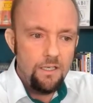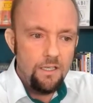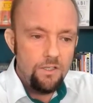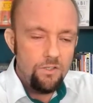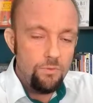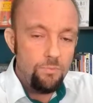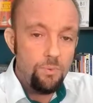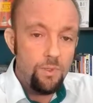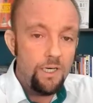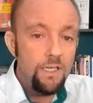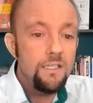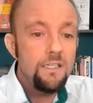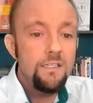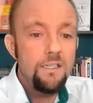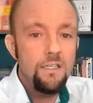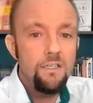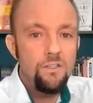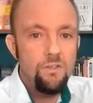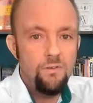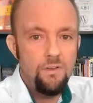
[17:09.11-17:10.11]
So
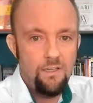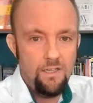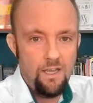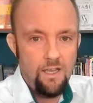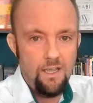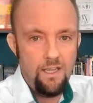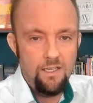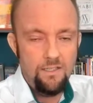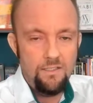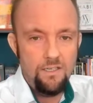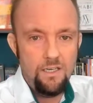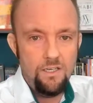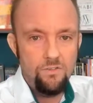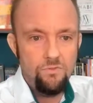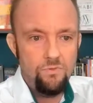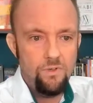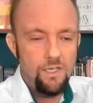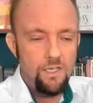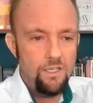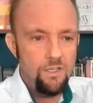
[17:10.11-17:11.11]
practicing doing that is
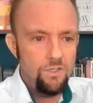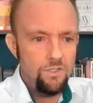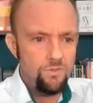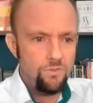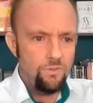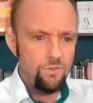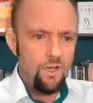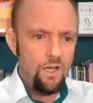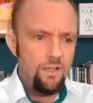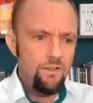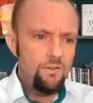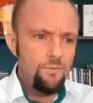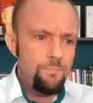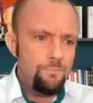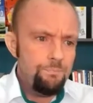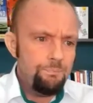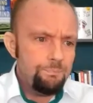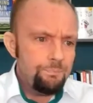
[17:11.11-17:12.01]
really useful, and